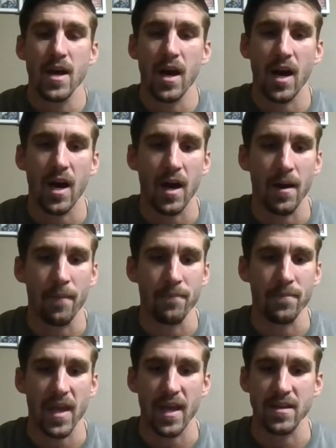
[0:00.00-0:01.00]

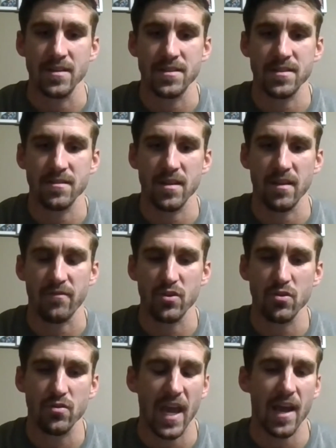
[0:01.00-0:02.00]
And if
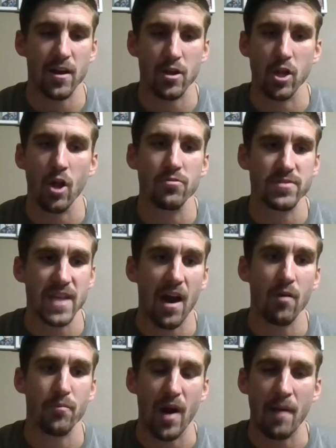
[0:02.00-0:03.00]
you can't close
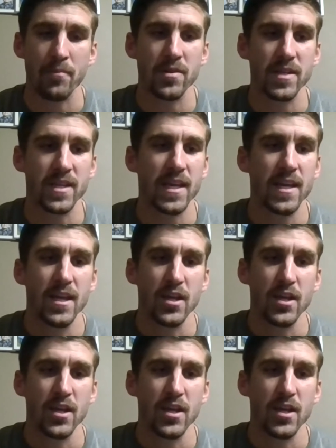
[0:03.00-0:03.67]
out properly,